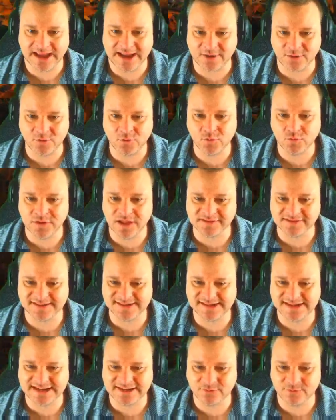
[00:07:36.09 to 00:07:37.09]
And there's a
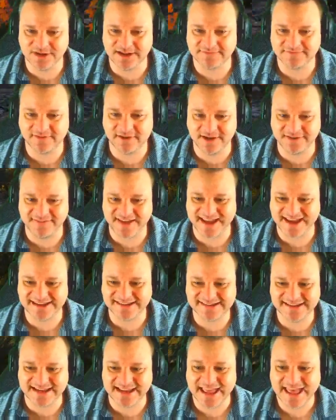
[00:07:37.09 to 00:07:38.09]

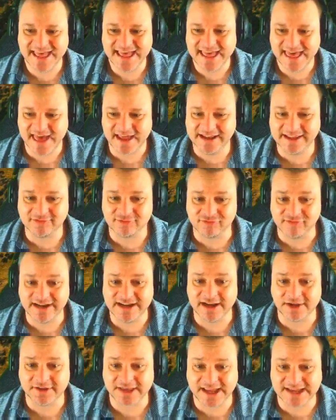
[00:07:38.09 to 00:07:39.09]
T-25AT, and he's
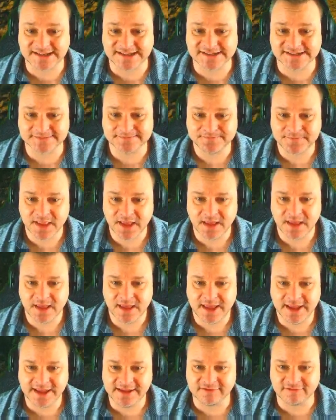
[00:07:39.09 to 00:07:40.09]
relocated.
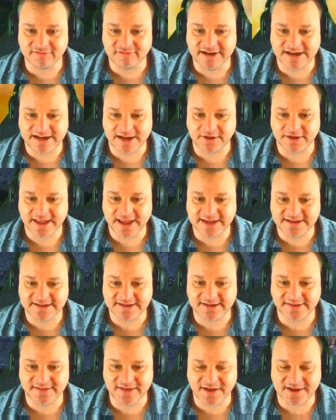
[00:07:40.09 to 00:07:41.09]
He's
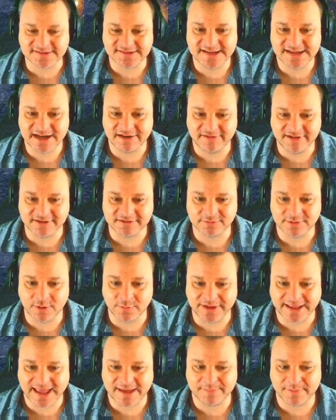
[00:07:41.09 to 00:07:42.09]
relocated, and the artillery as well.
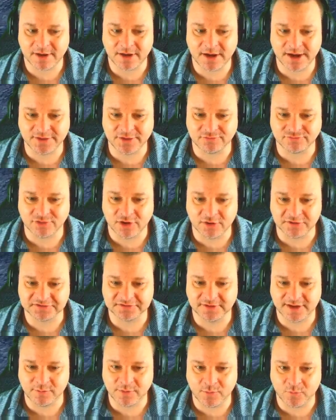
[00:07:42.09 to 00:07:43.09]
We get behind the
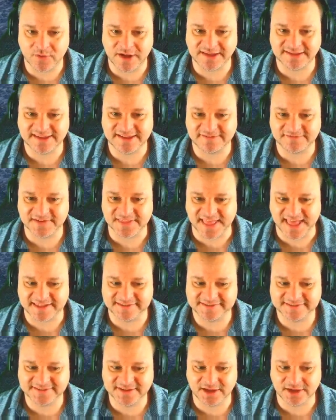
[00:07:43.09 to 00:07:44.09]
rocks, and we're waiting for that
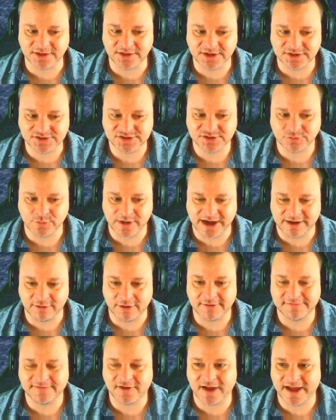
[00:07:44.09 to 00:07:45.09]
stun to wear
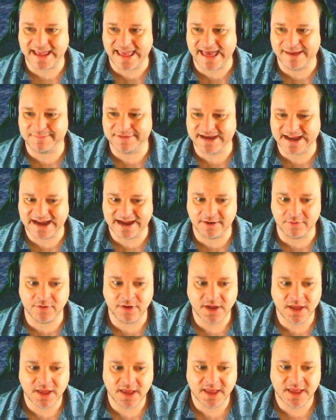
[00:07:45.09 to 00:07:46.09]
off. I am now
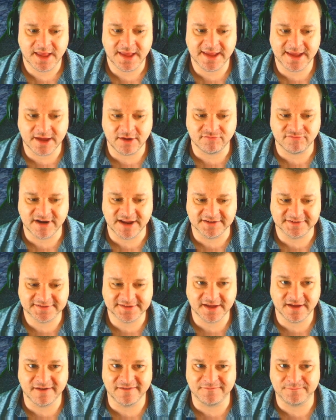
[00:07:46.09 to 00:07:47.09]
at
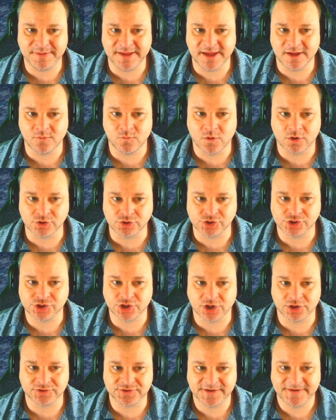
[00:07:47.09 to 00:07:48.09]
risk of being one
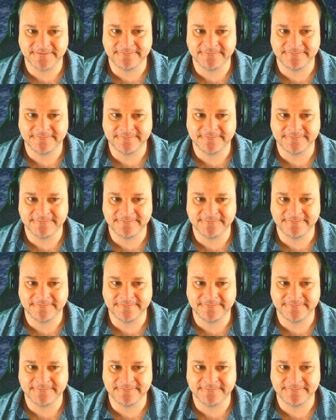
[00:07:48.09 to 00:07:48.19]
shot.